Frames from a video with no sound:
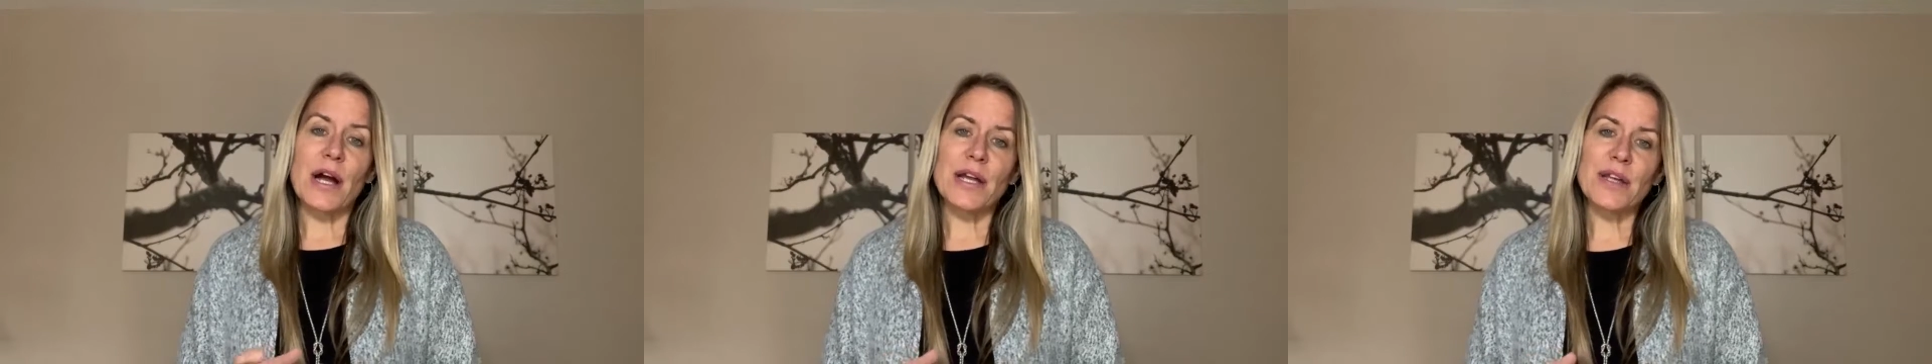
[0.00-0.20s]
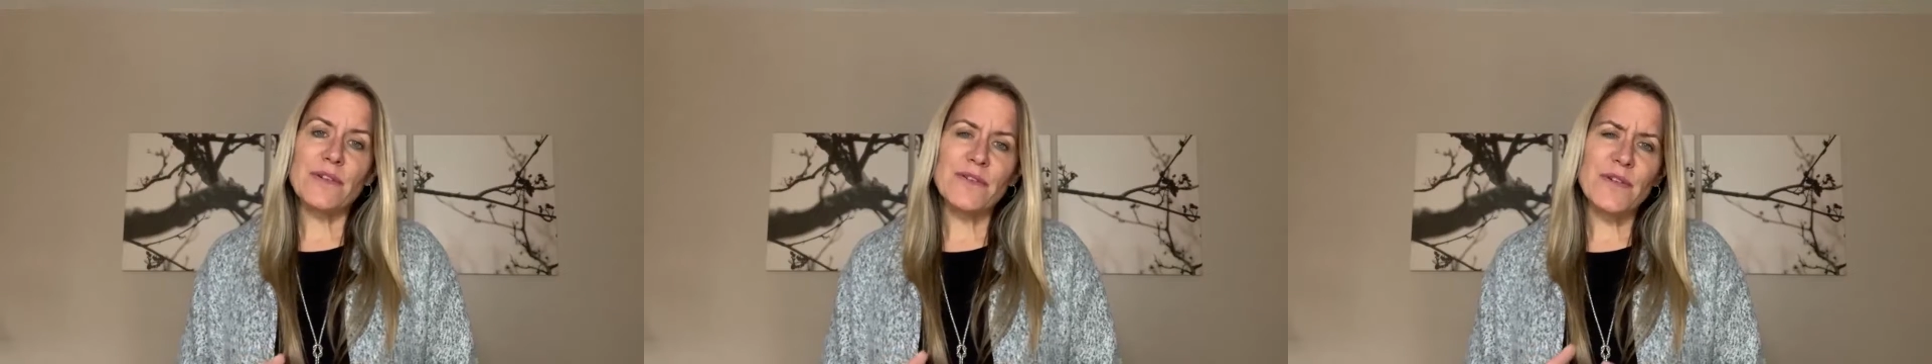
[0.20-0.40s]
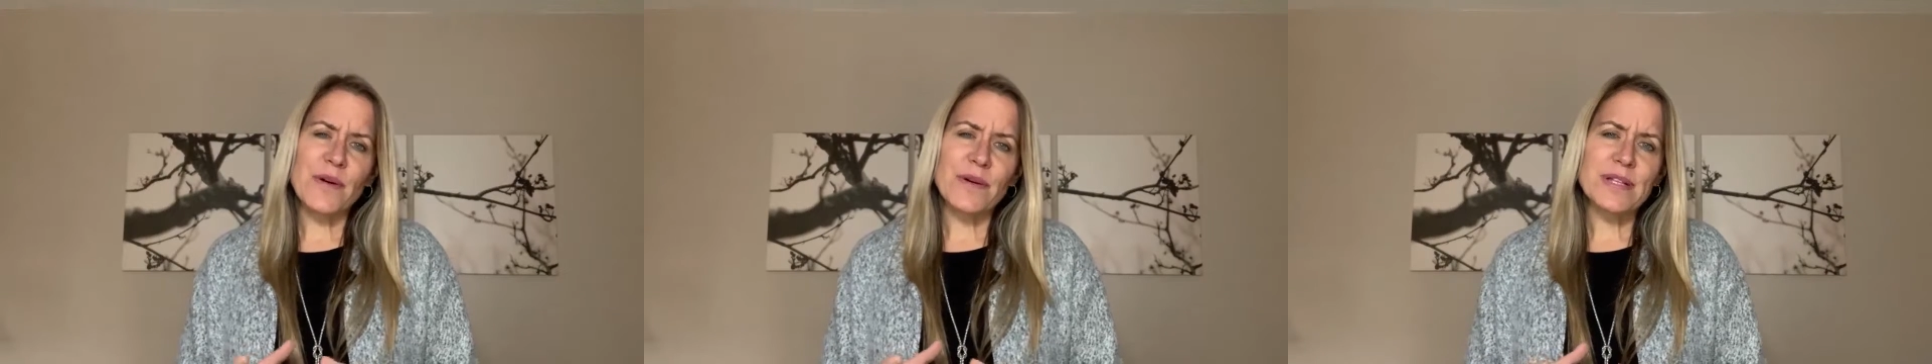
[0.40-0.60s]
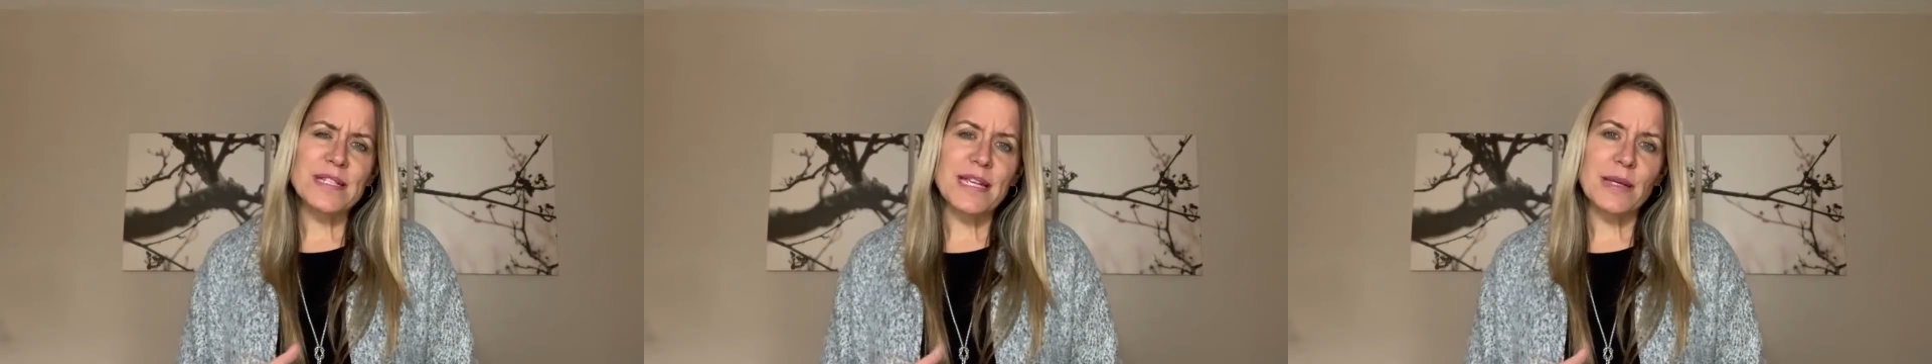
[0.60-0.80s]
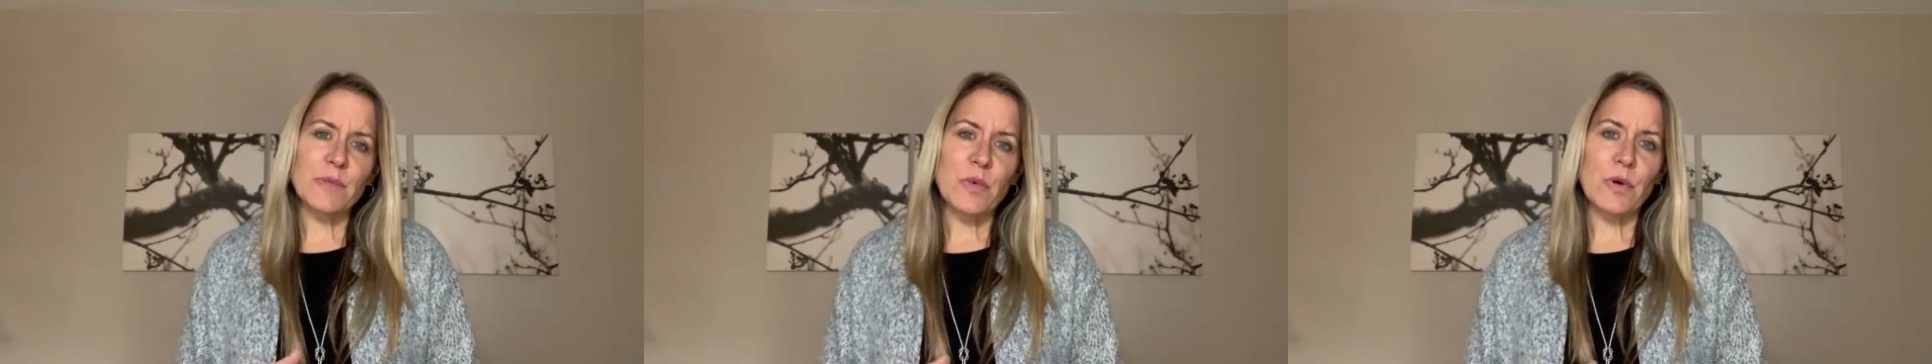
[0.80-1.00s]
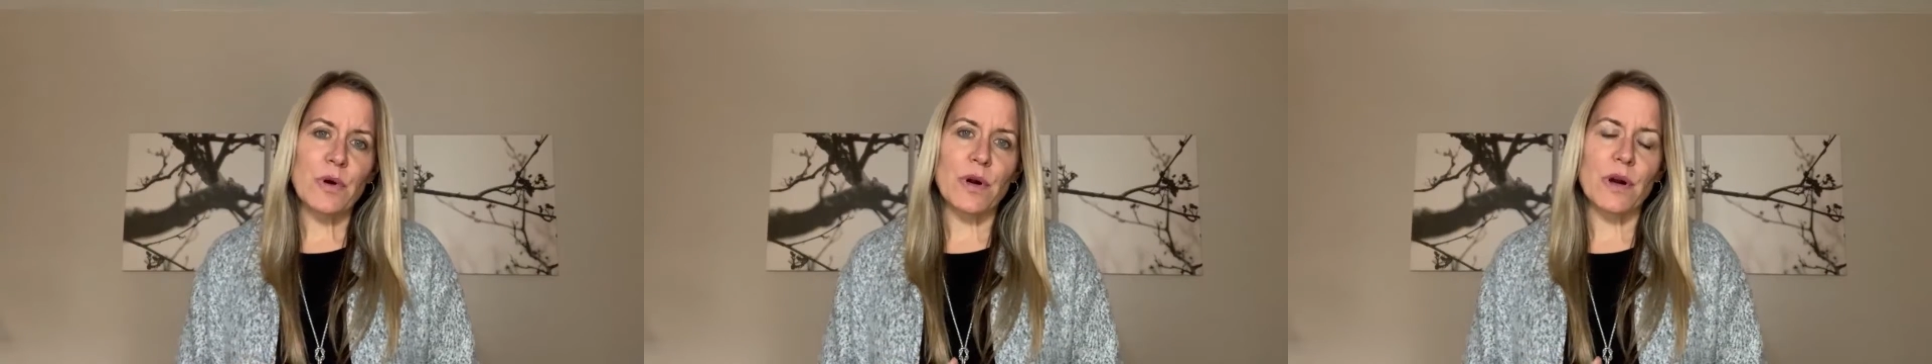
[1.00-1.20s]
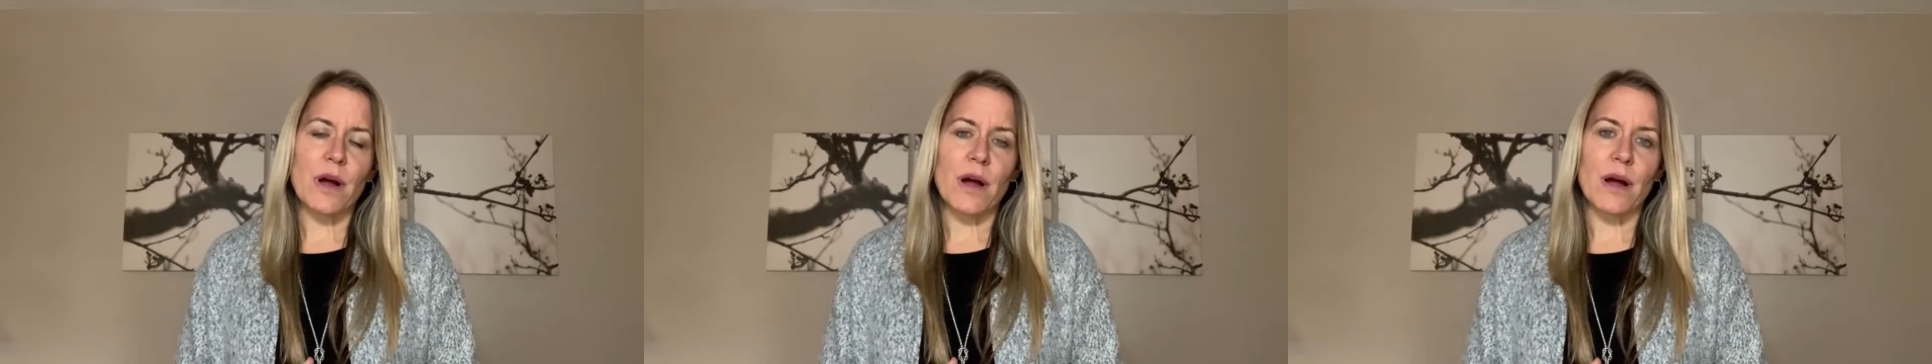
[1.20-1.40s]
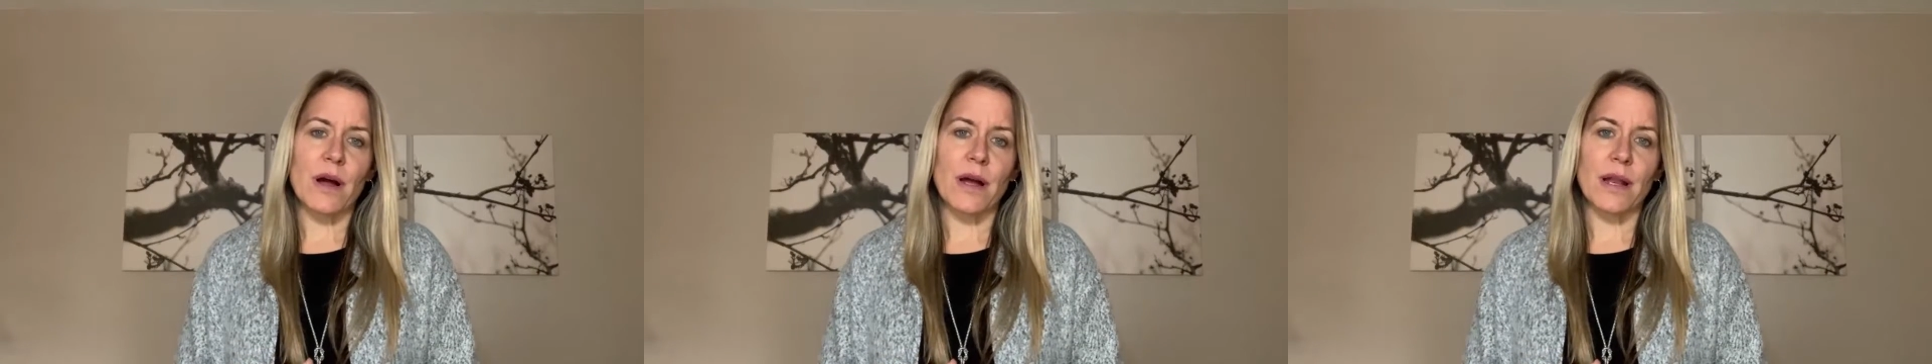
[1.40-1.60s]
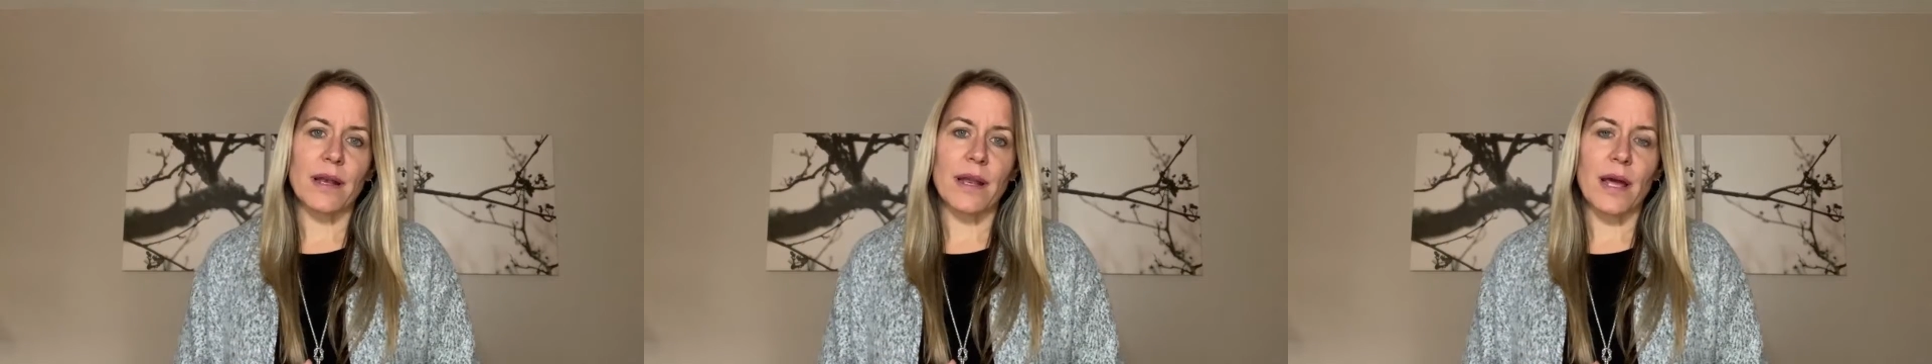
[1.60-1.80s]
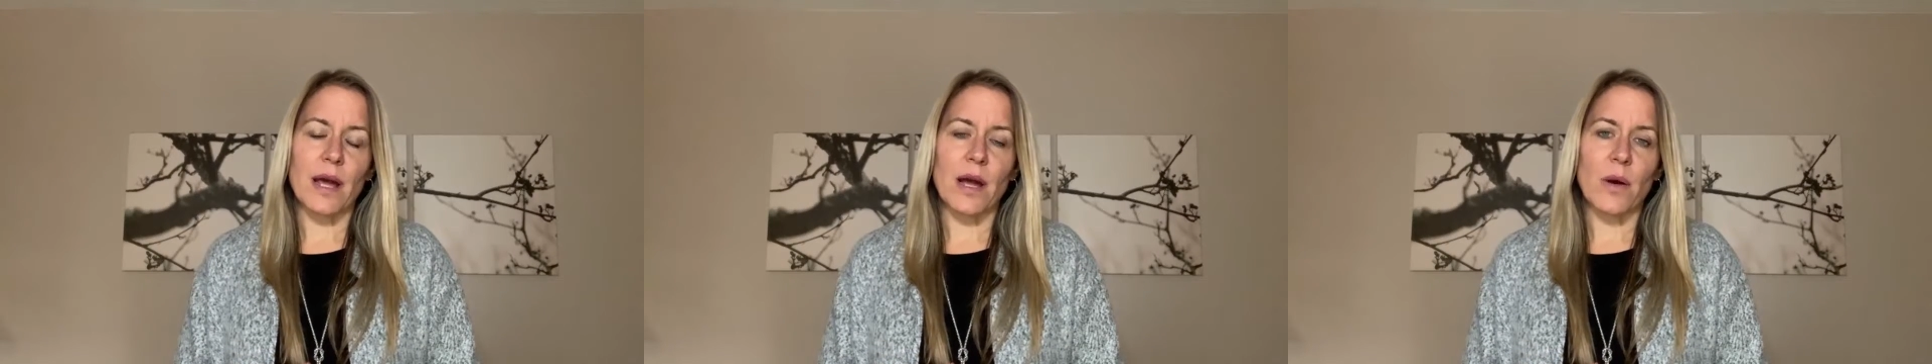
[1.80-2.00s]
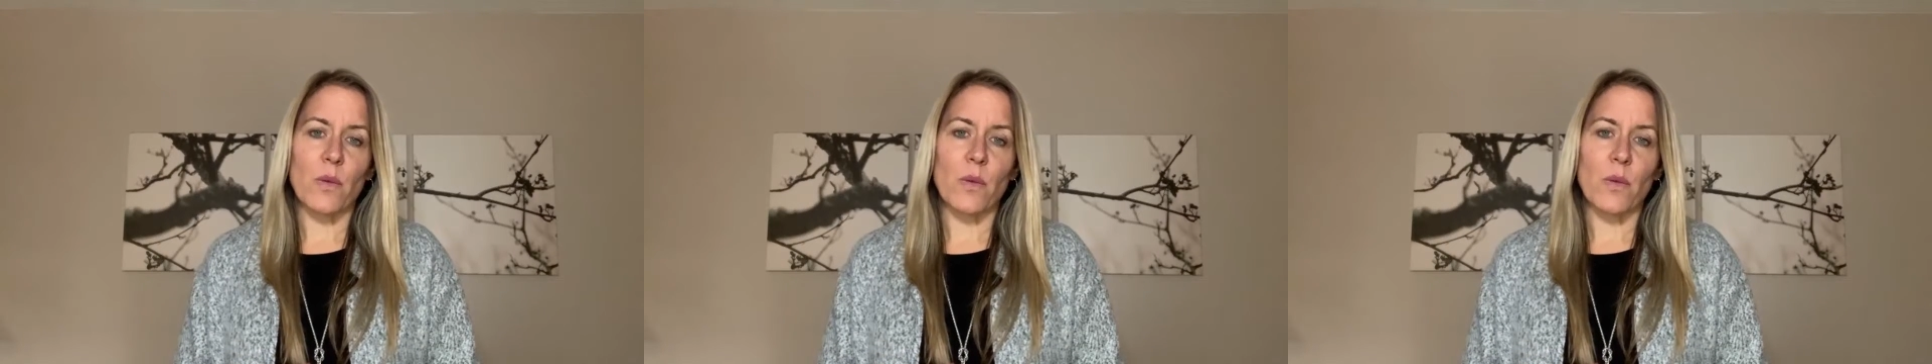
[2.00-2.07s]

you focusing more on